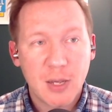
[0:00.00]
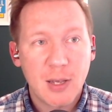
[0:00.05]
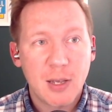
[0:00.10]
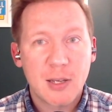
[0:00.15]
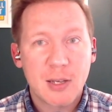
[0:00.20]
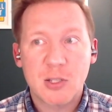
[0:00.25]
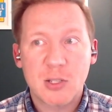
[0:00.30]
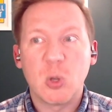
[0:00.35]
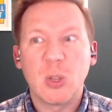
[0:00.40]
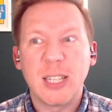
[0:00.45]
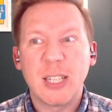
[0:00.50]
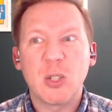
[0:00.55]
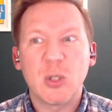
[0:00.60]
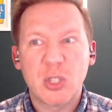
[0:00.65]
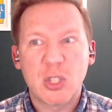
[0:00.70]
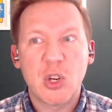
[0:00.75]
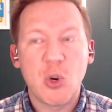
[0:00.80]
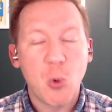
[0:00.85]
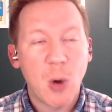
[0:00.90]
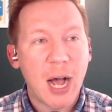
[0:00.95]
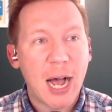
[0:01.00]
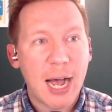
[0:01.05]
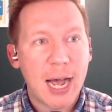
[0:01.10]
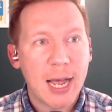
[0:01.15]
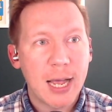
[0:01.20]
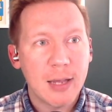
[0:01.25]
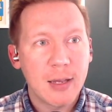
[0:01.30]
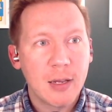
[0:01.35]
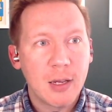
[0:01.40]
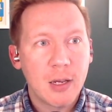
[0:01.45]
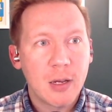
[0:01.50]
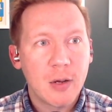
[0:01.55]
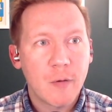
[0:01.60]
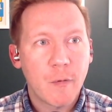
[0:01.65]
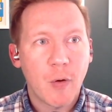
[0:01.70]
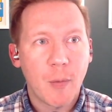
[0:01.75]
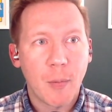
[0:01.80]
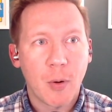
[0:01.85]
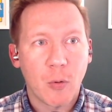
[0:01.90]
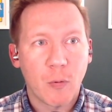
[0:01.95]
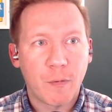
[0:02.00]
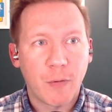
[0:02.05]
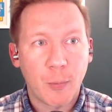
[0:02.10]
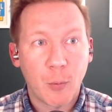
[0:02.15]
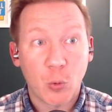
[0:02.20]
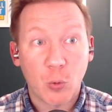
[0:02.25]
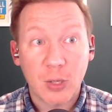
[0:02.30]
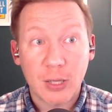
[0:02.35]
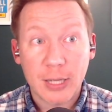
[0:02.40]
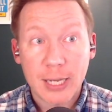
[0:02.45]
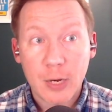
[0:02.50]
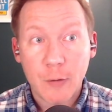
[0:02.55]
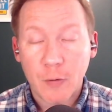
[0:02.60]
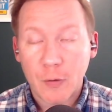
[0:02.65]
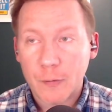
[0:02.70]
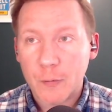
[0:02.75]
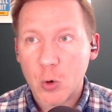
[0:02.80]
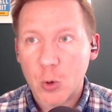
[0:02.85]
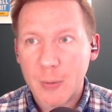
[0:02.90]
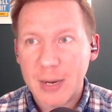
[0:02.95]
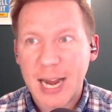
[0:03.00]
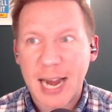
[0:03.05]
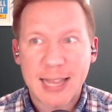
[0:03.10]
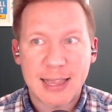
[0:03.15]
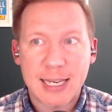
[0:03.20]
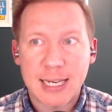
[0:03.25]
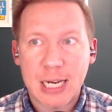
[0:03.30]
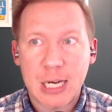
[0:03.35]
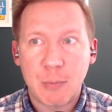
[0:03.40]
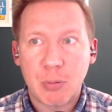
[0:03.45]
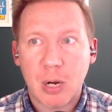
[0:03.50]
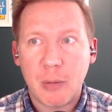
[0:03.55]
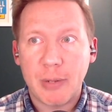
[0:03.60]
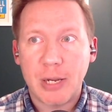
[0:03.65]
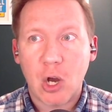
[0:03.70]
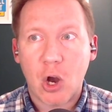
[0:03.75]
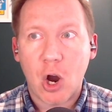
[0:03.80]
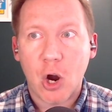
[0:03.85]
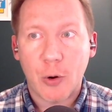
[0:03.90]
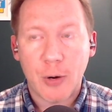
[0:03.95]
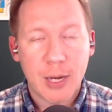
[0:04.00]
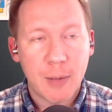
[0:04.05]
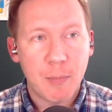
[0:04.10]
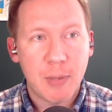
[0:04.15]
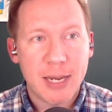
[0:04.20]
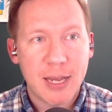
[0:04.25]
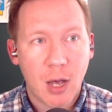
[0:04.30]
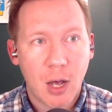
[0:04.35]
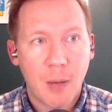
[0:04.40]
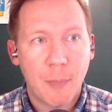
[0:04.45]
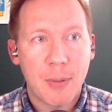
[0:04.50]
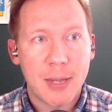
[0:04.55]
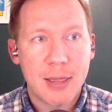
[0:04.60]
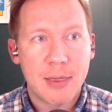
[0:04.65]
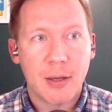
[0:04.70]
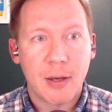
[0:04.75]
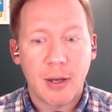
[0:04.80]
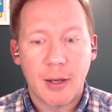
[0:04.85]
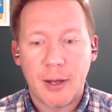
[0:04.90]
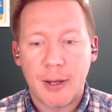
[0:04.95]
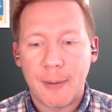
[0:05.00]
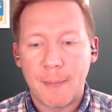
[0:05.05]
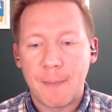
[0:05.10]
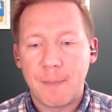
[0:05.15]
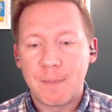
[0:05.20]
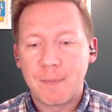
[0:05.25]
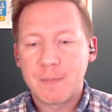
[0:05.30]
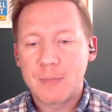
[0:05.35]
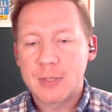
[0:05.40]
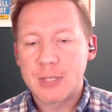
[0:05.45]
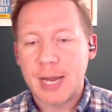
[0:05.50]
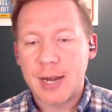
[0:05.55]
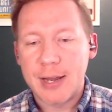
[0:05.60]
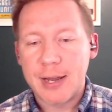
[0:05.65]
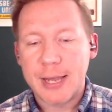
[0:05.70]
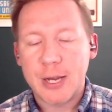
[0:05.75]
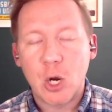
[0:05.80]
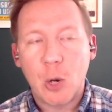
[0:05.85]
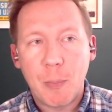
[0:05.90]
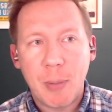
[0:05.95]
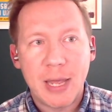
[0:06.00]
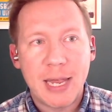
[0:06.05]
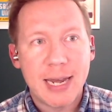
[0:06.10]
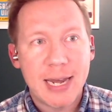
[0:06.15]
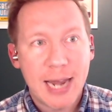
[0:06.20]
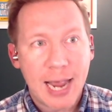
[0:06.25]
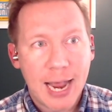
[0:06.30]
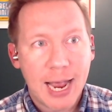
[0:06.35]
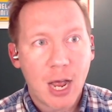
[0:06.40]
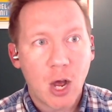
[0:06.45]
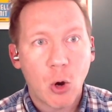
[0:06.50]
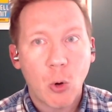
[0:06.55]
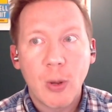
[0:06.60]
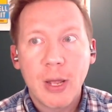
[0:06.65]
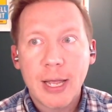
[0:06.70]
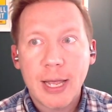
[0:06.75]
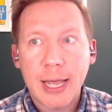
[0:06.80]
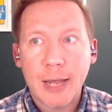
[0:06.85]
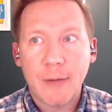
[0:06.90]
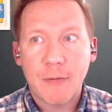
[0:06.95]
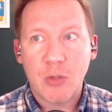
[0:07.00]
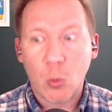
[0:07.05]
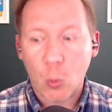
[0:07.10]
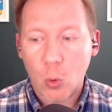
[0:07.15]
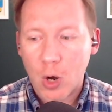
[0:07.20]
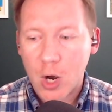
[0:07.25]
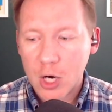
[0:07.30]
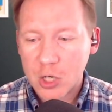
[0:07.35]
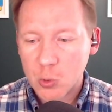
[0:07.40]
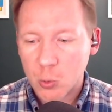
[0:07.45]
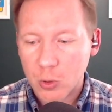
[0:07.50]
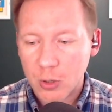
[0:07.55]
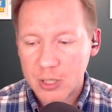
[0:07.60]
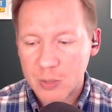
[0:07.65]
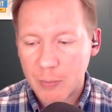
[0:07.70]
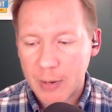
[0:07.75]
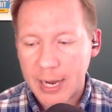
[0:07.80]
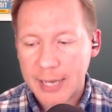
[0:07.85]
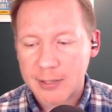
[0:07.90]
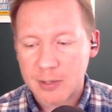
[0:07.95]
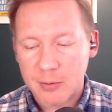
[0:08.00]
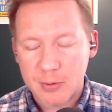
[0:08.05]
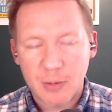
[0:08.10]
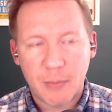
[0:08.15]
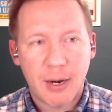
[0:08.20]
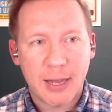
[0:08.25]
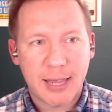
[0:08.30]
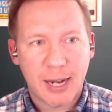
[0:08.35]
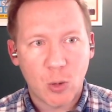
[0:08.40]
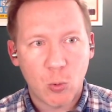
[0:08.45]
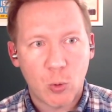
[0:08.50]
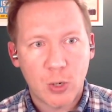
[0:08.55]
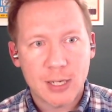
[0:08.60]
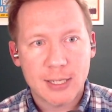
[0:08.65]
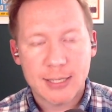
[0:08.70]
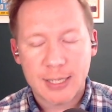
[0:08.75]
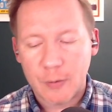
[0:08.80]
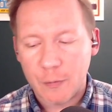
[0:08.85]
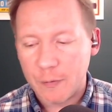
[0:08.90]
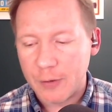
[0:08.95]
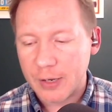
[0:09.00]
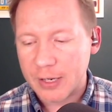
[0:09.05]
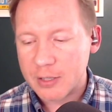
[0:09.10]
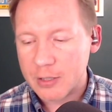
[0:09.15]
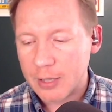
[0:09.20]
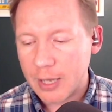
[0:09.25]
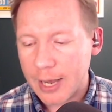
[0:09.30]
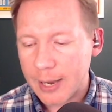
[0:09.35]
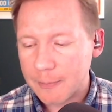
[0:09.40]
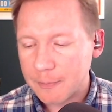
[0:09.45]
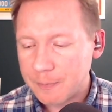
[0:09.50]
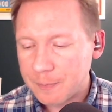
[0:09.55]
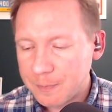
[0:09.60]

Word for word: So a little too high from a reliever for me. I think he'd probably already be up in the San Diego pen now if the walks weren't as bad. So somebody that I want to see fix that.